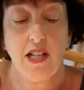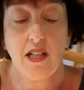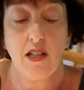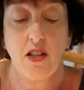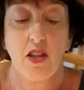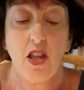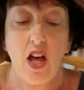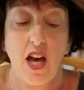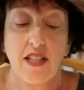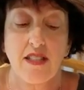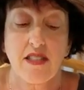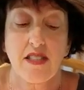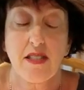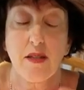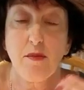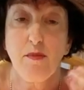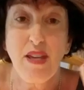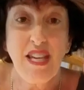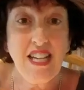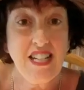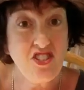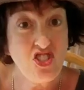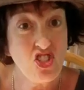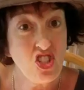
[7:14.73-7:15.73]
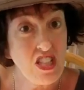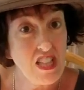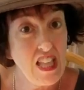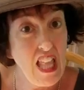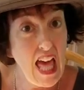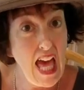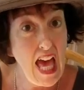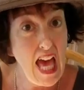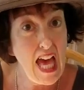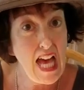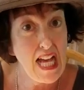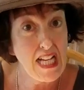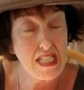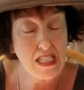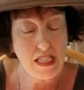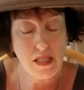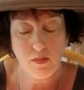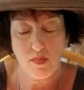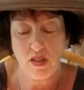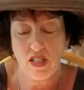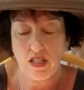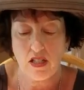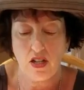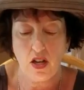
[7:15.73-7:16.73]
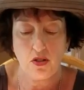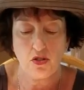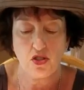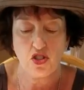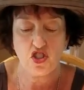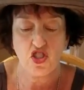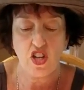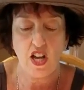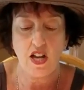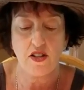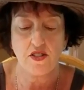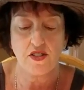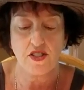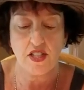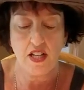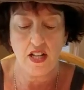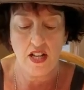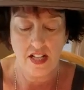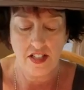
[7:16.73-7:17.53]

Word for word: Lots of beach glass, but no shells.